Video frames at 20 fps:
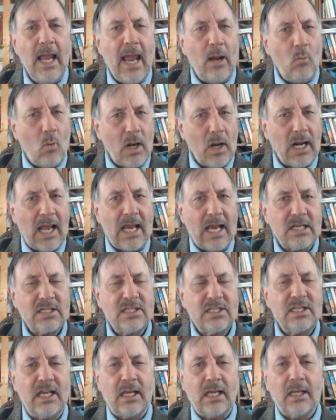And one
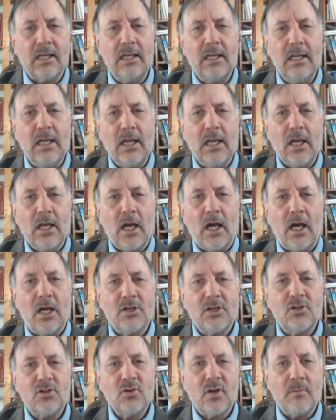last thing
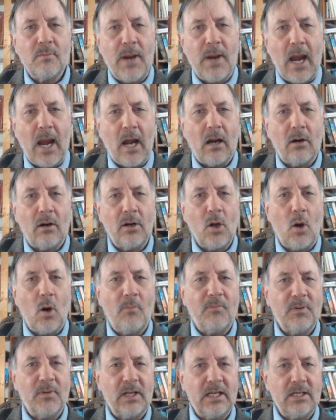uh, to compare, and
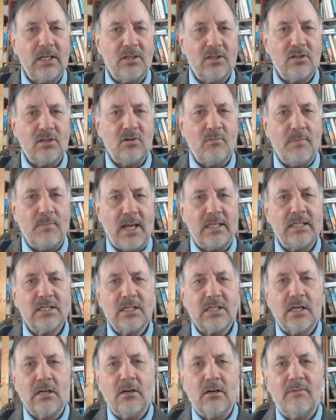hopefully to make
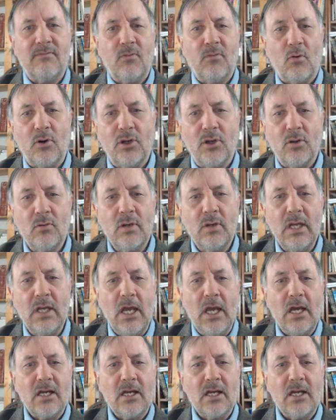this clear for you,